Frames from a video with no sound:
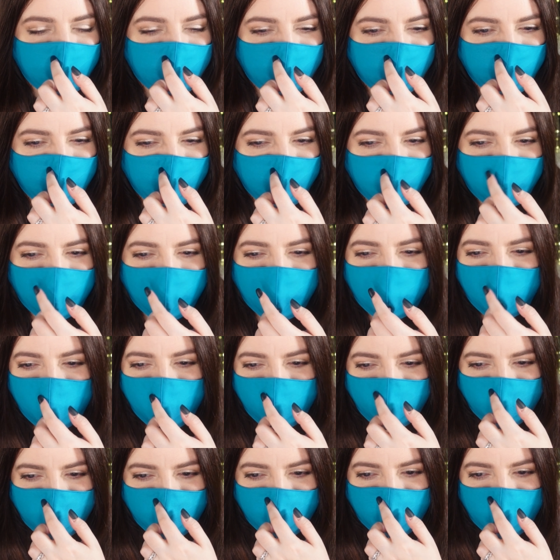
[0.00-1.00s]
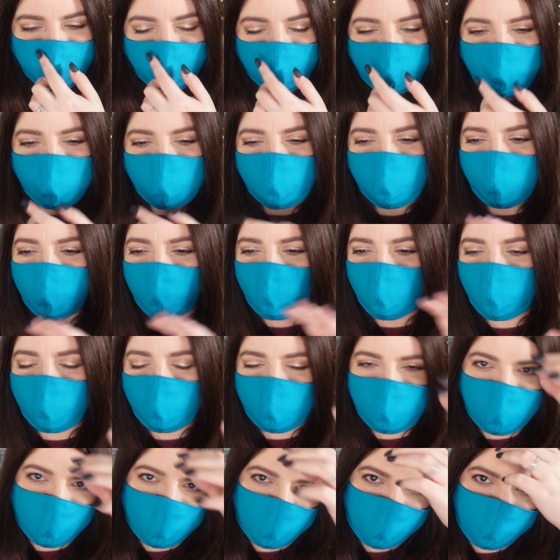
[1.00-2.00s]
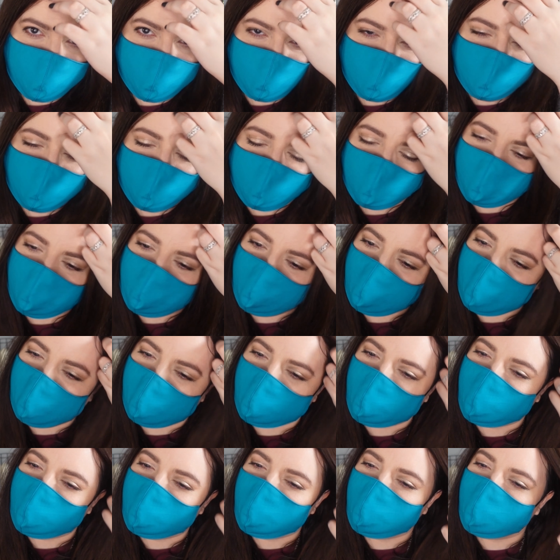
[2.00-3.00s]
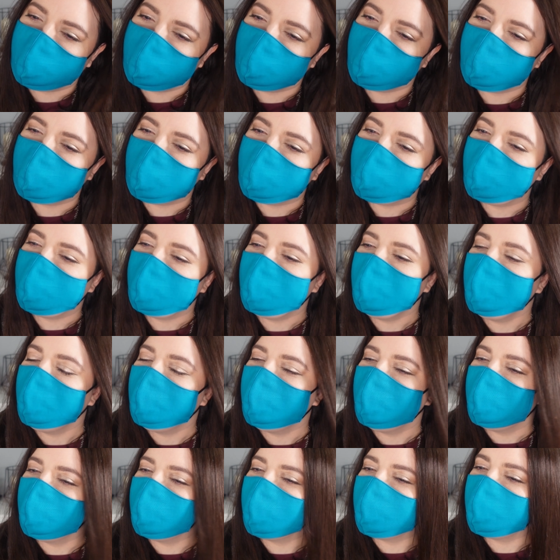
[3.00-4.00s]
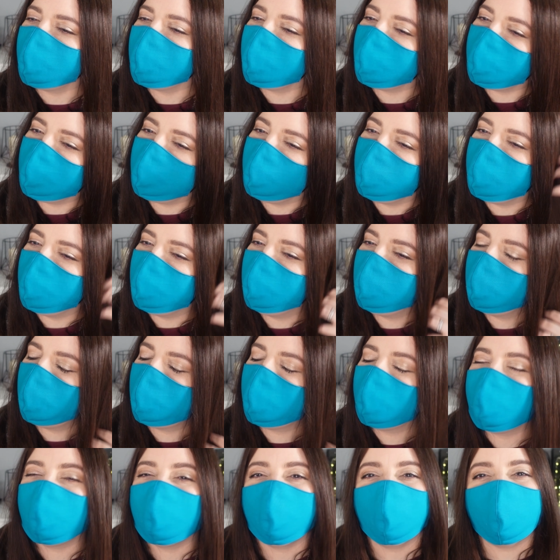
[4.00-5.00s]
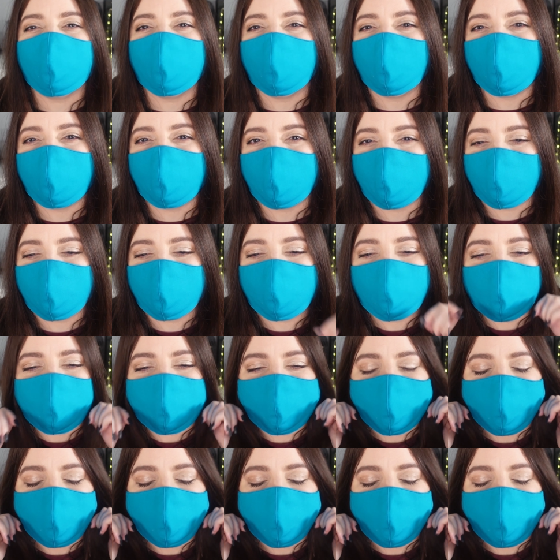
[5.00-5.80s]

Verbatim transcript: and like with like different materials and different patterns and stuff. So I guess they're here to